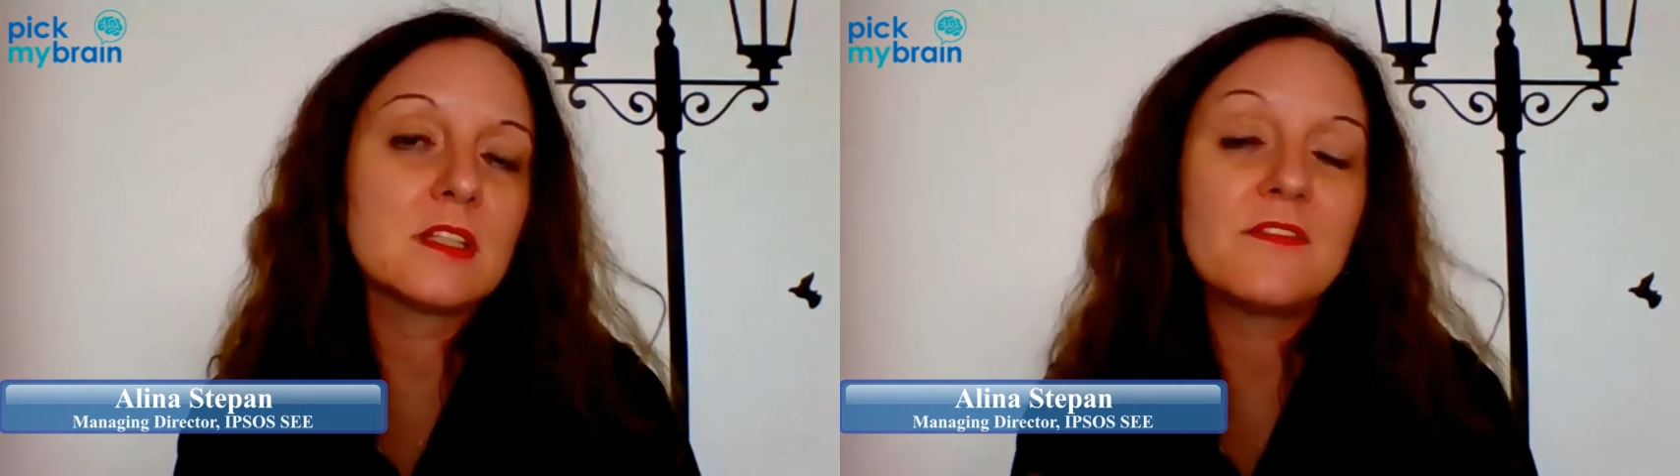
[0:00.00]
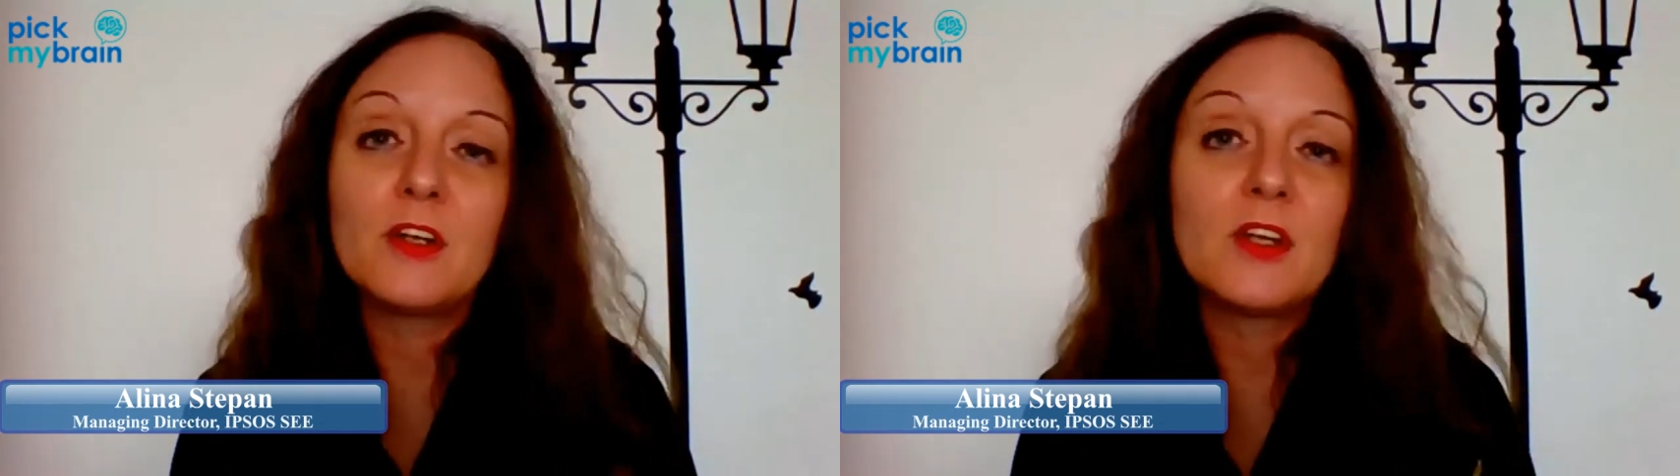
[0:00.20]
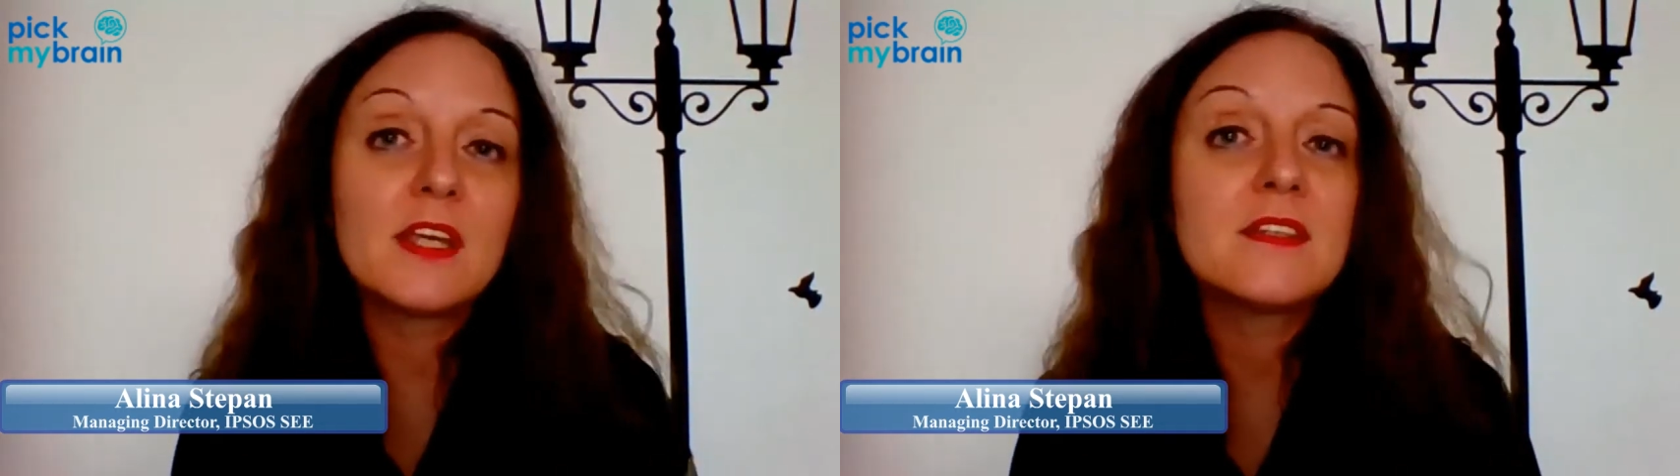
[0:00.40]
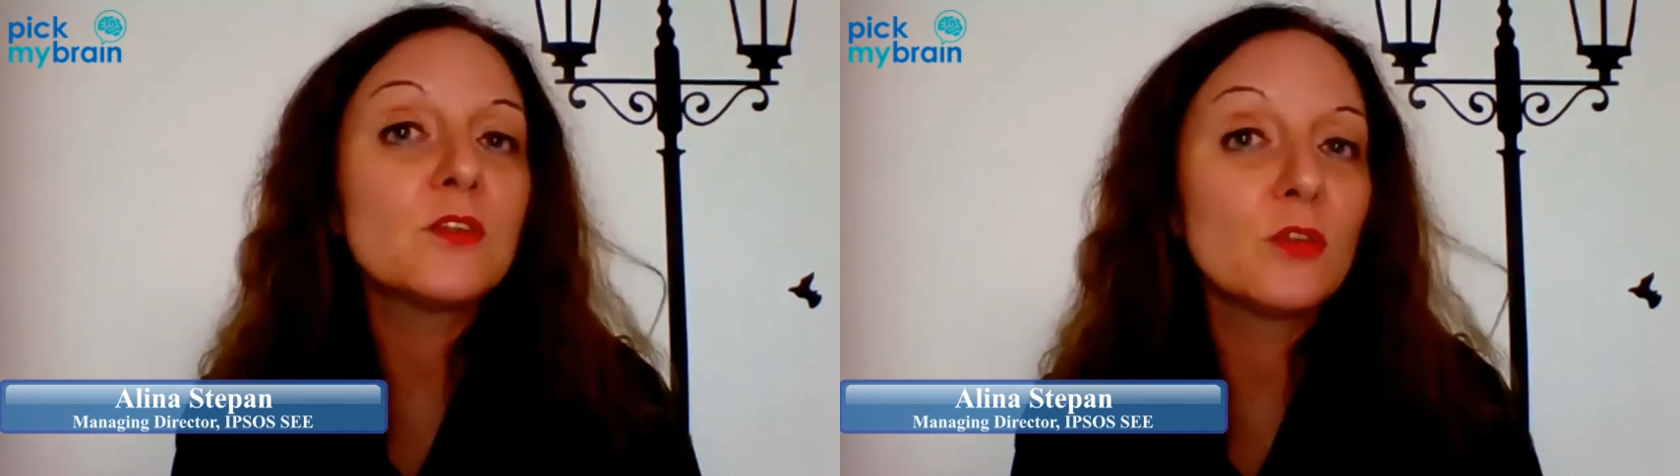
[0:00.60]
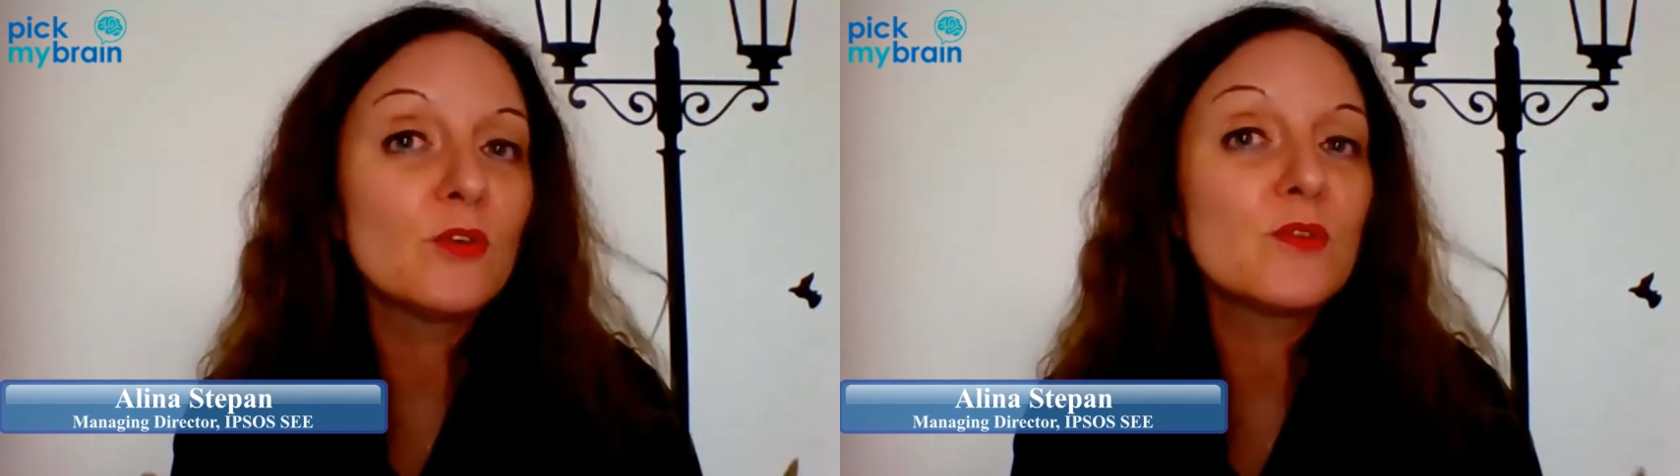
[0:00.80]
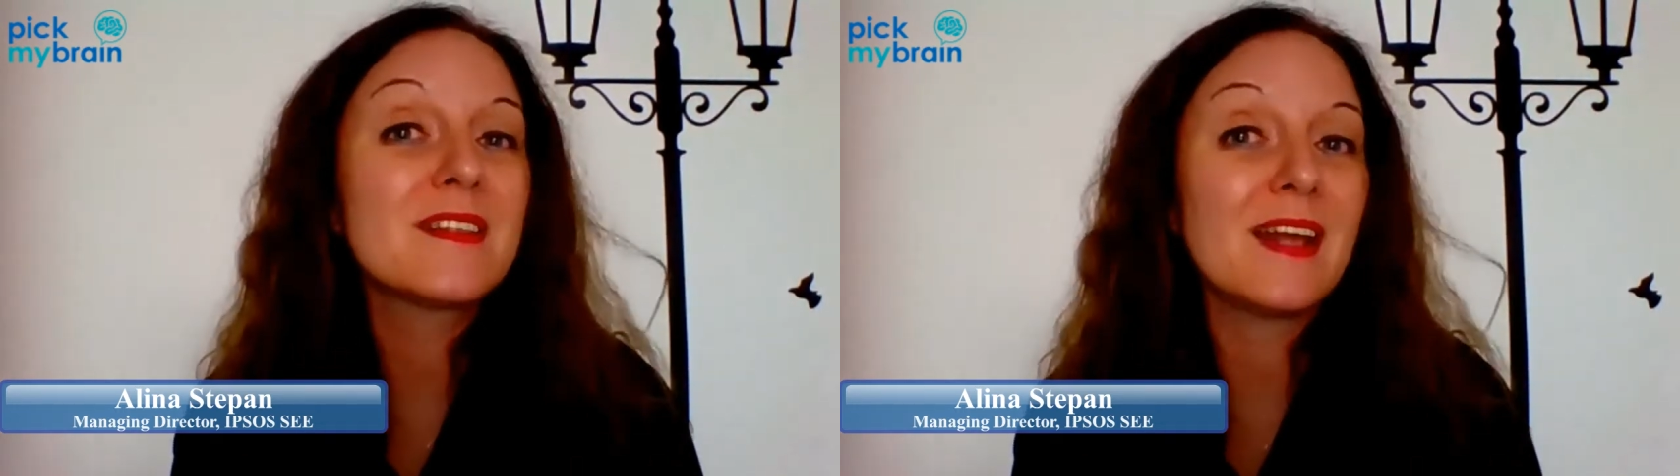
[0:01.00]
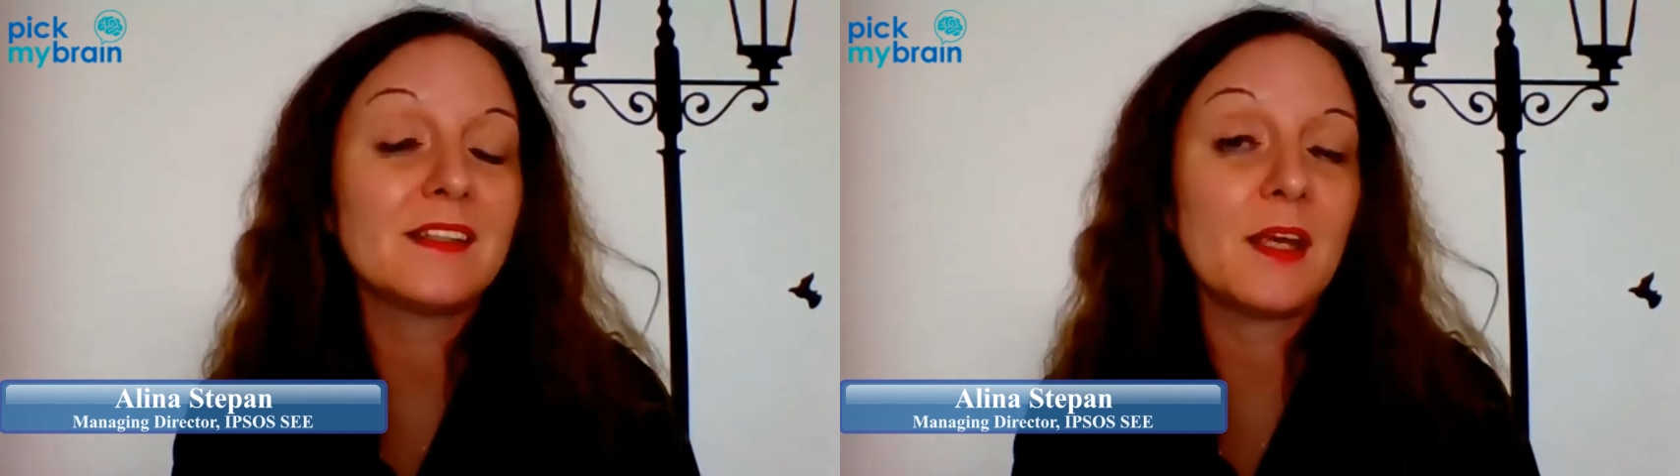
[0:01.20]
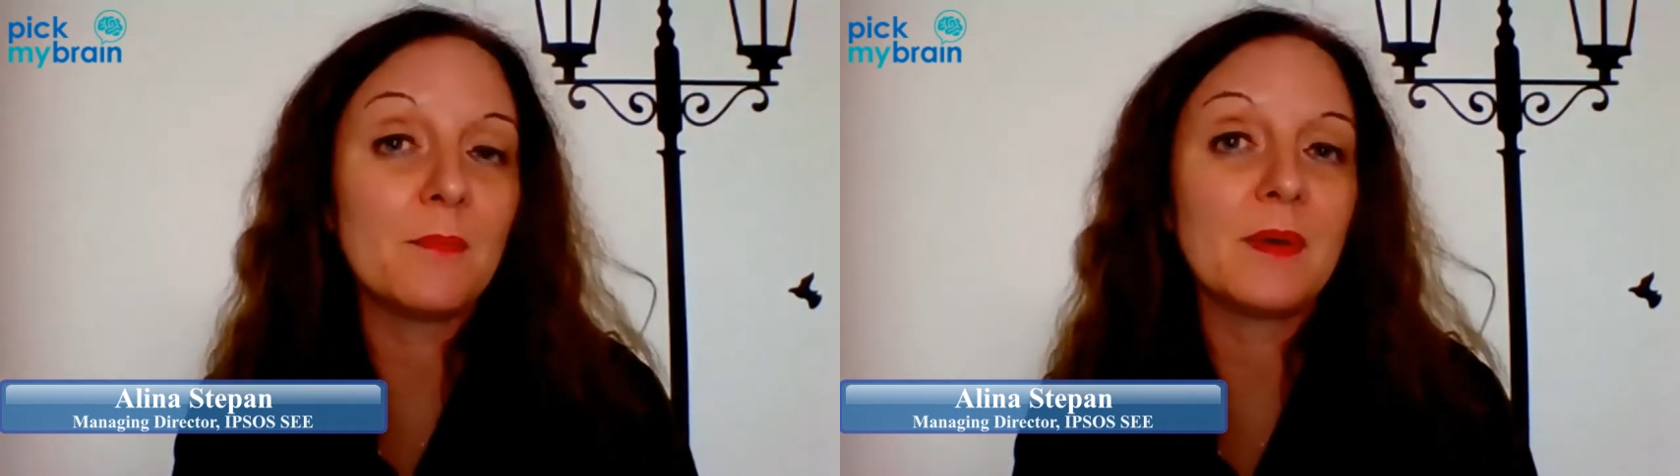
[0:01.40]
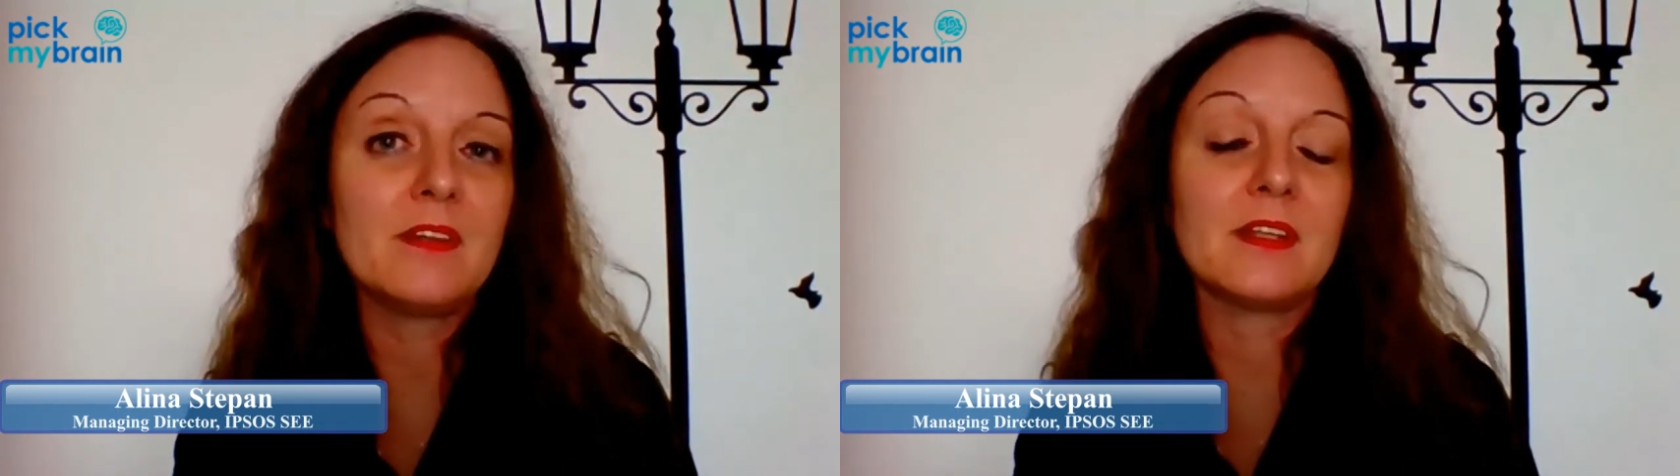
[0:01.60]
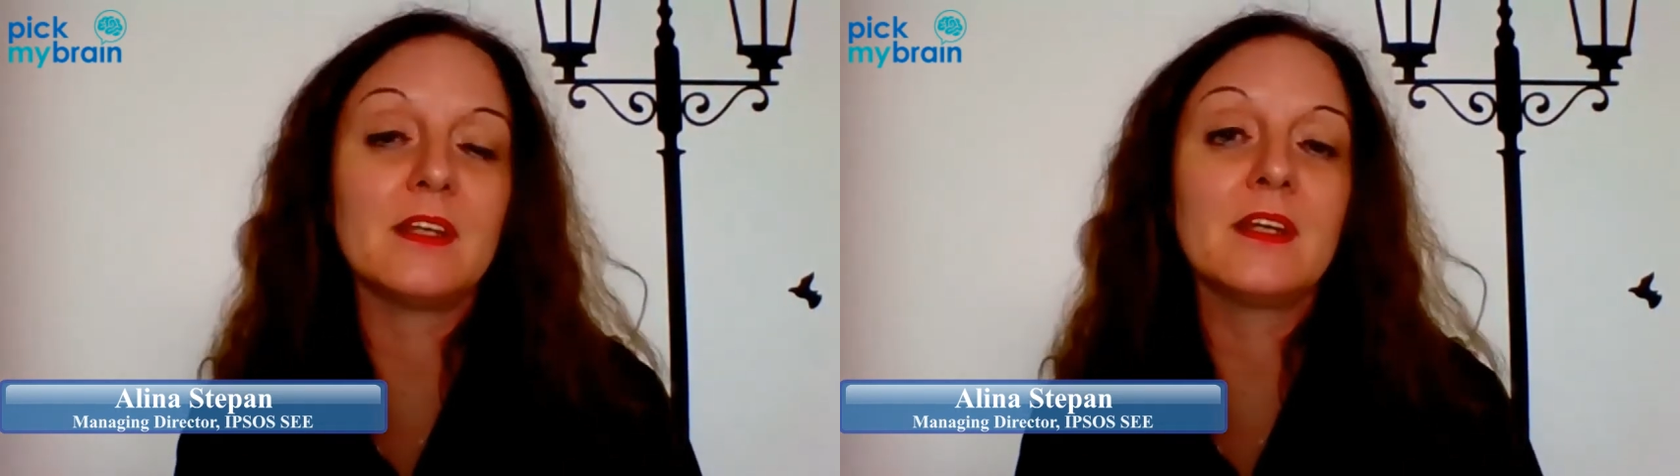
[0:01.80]
It's very easy to lose that
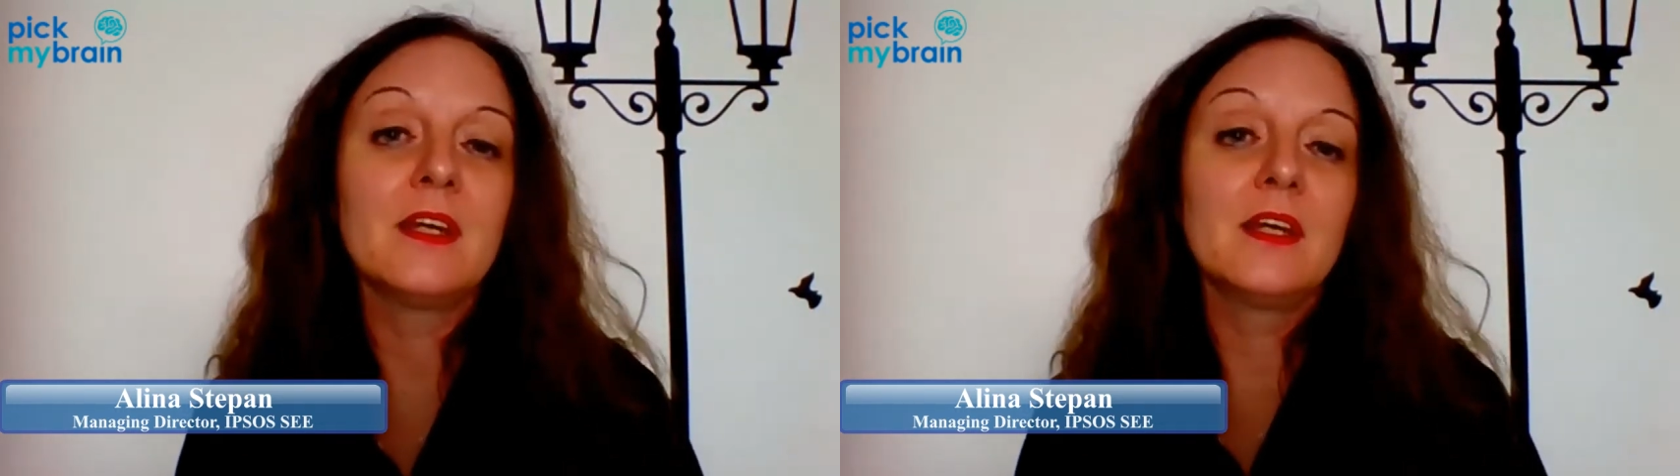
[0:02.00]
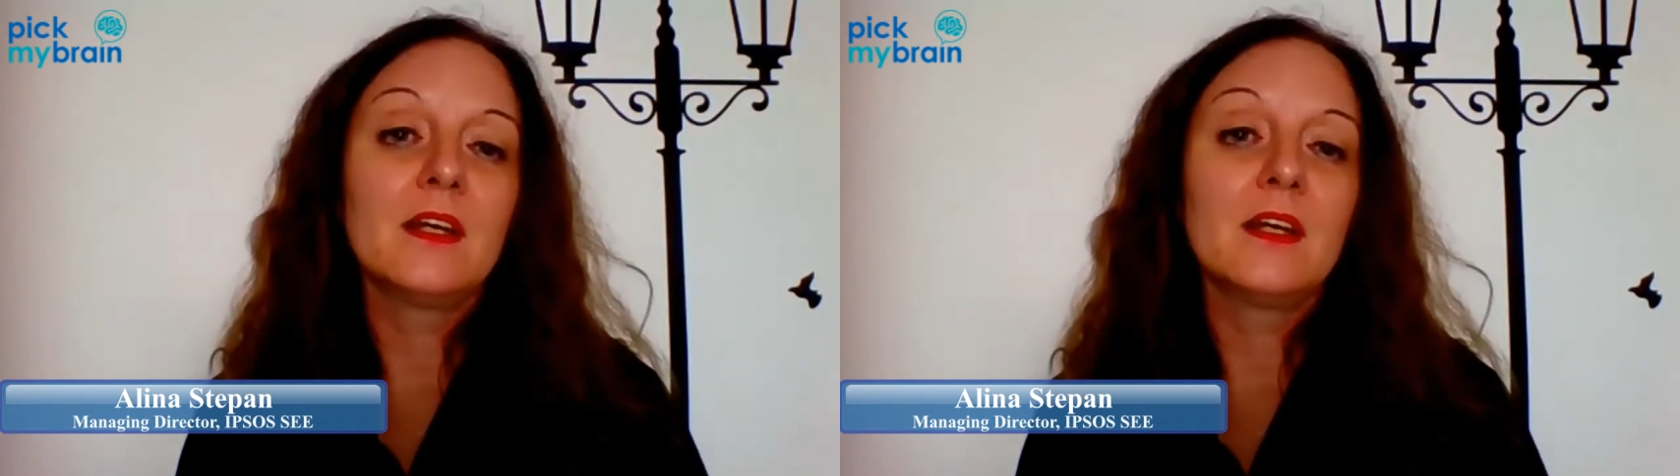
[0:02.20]
empathy.